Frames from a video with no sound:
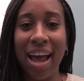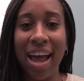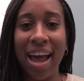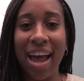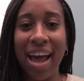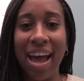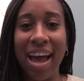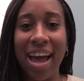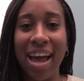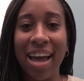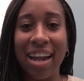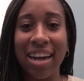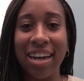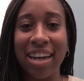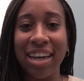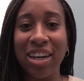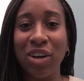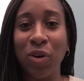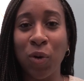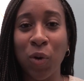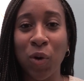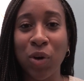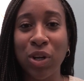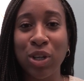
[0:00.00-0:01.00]
And
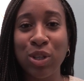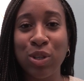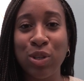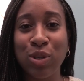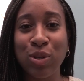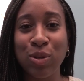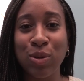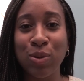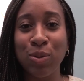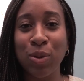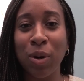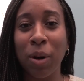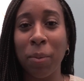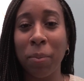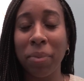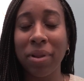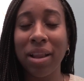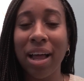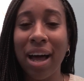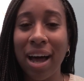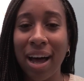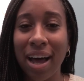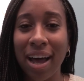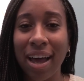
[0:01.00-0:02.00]
in order to
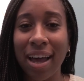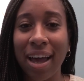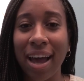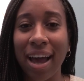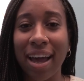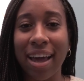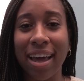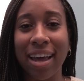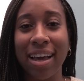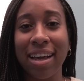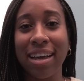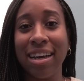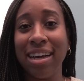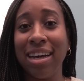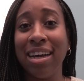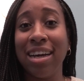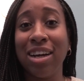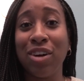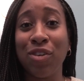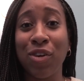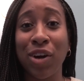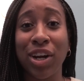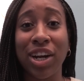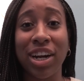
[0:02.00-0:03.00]
apply, I
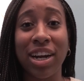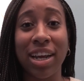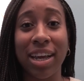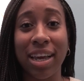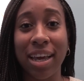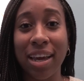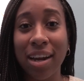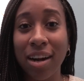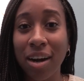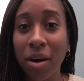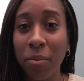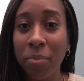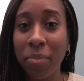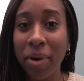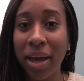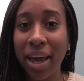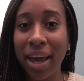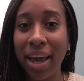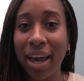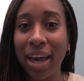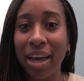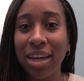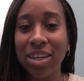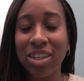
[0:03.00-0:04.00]
created a GitHub
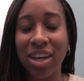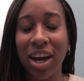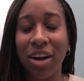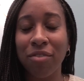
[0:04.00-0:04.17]
page.